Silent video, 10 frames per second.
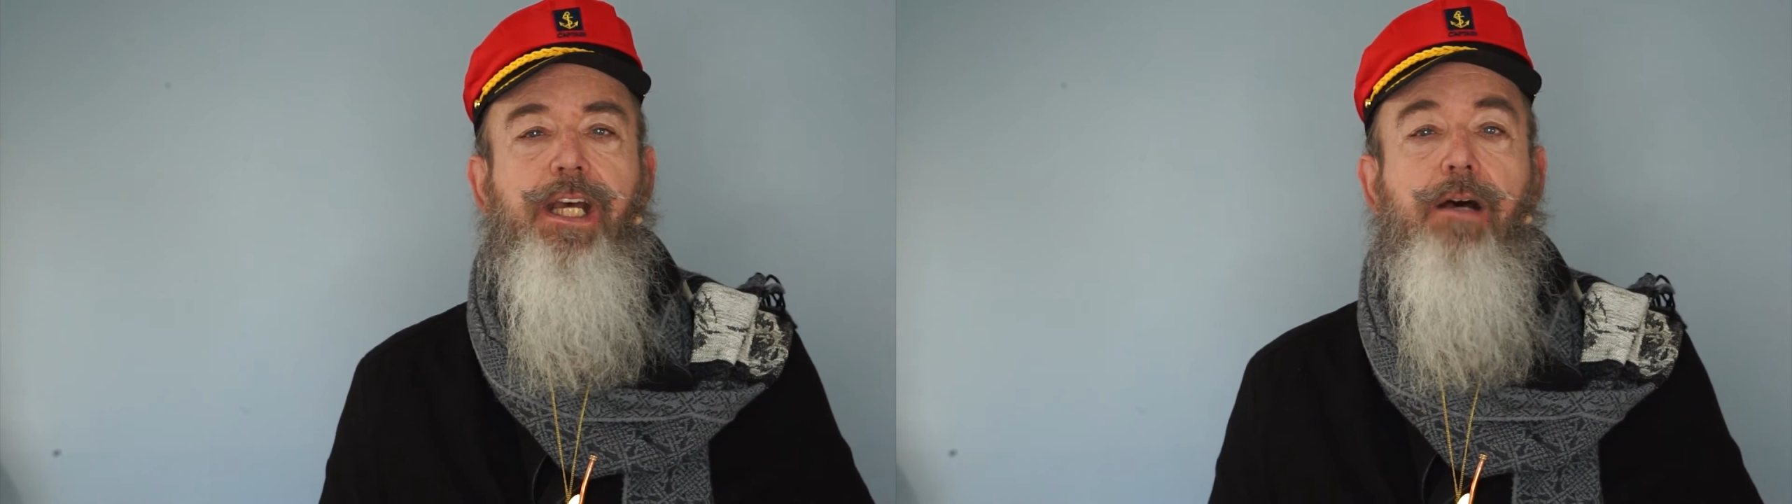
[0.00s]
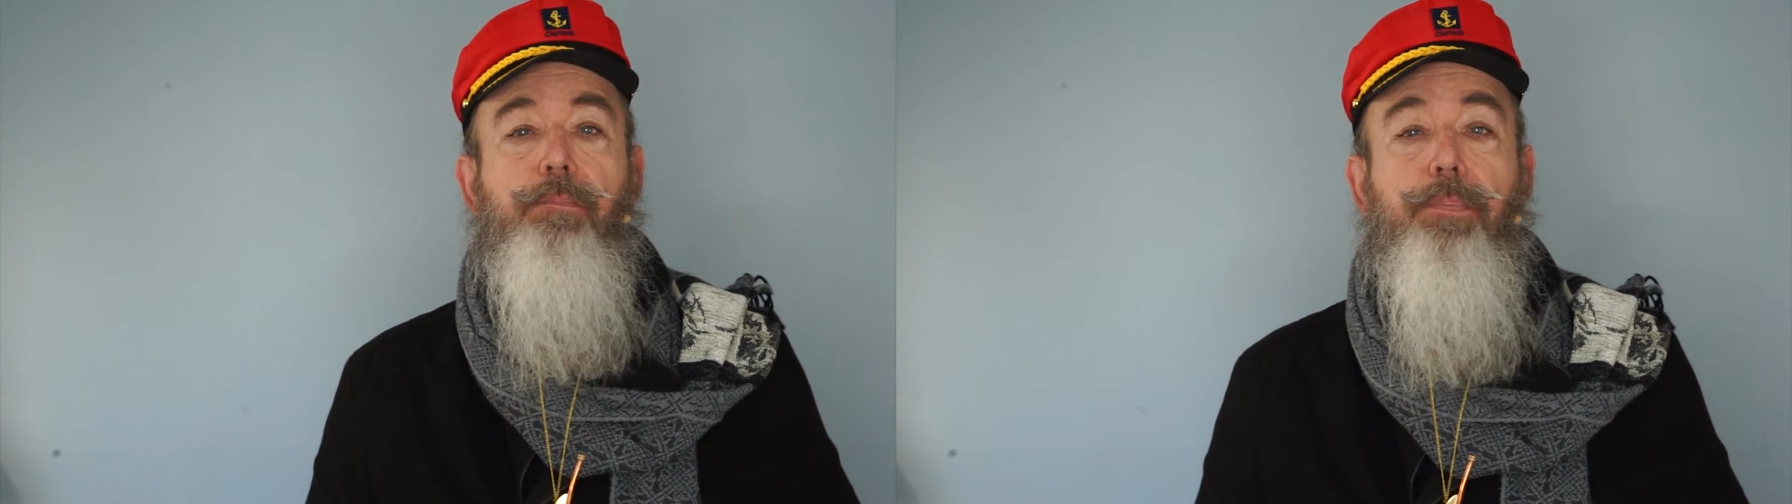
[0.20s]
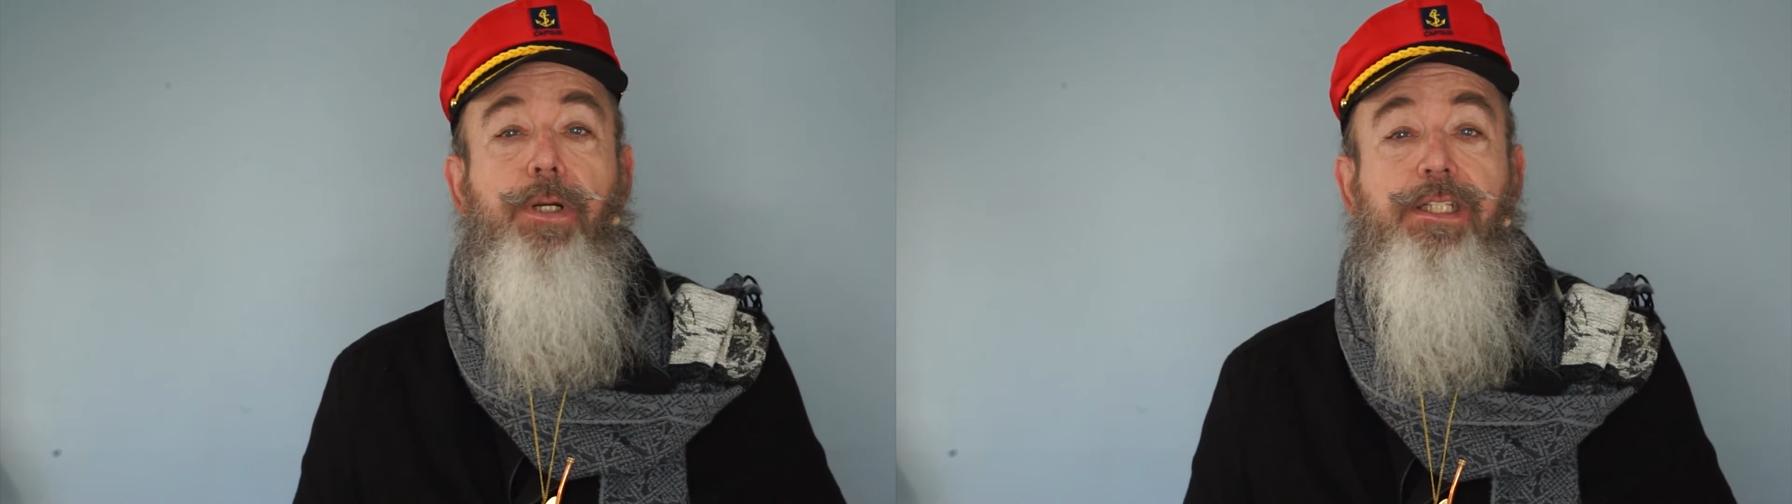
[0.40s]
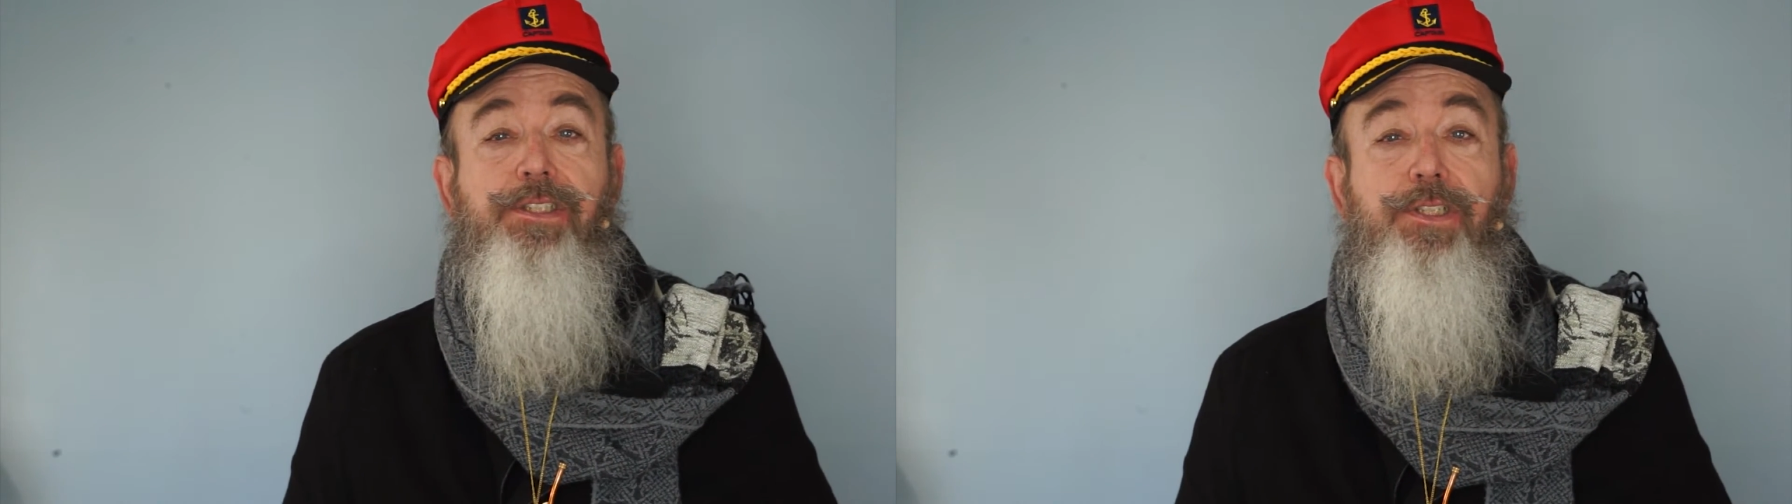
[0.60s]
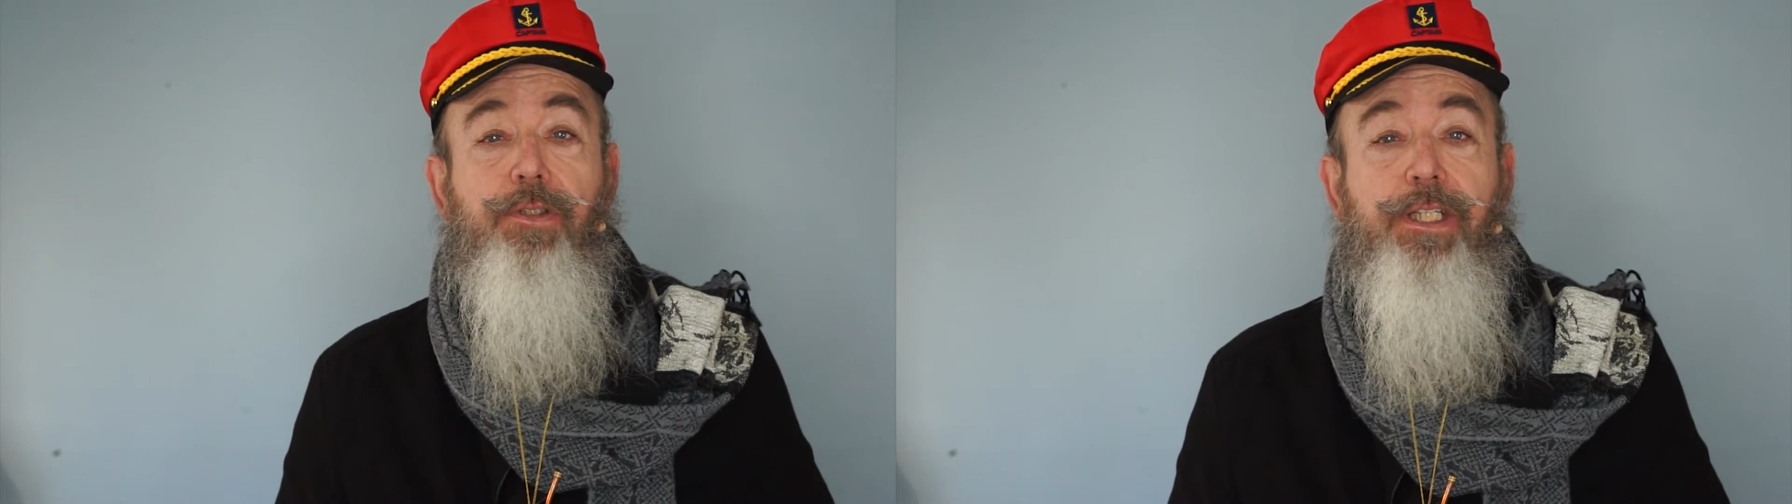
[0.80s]
a print
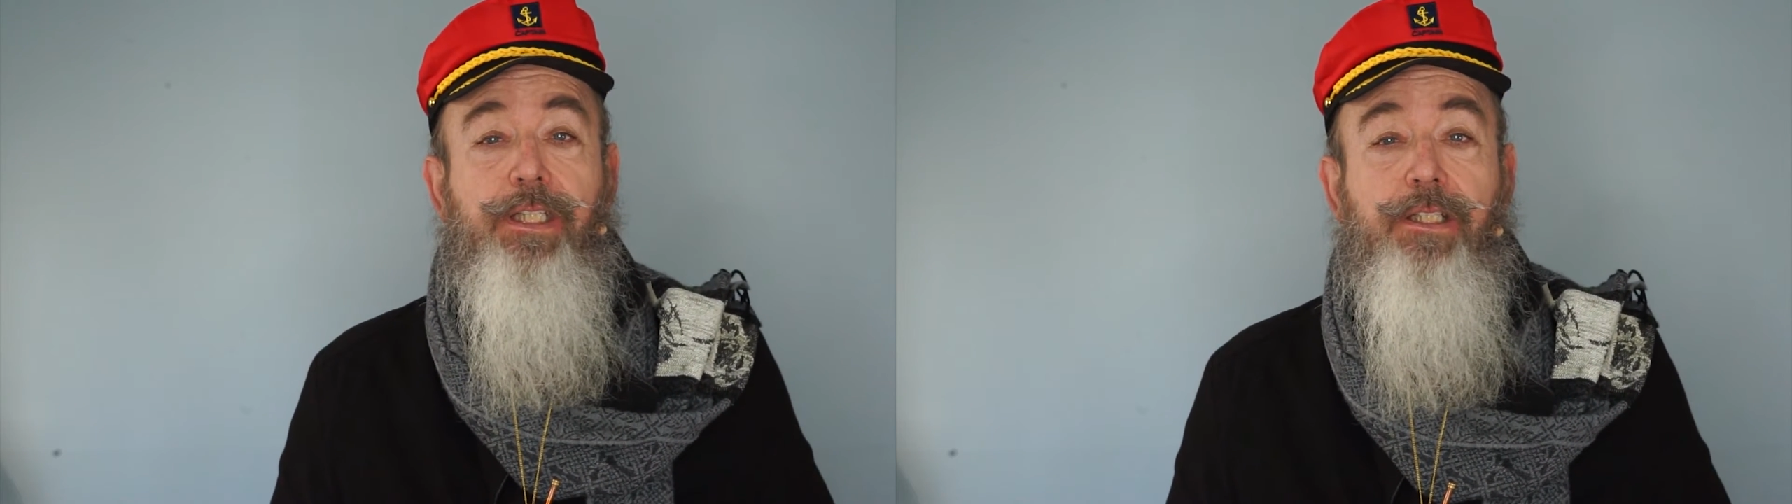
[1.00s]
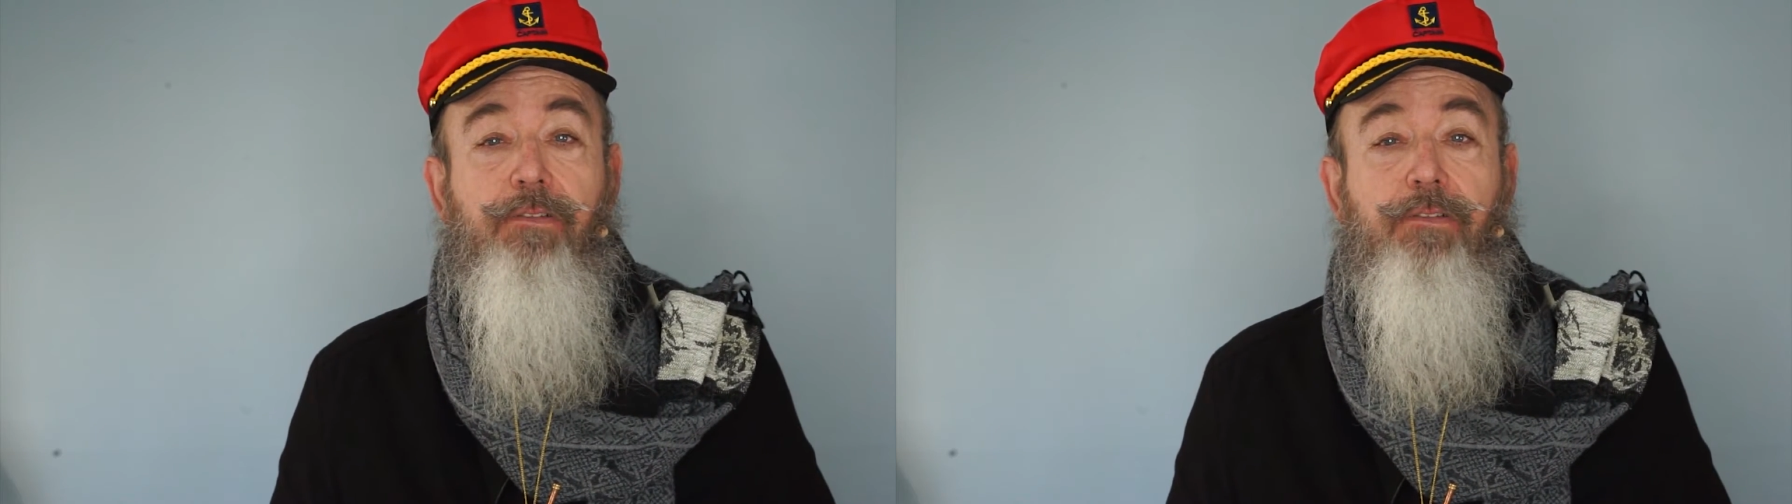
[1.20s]
screen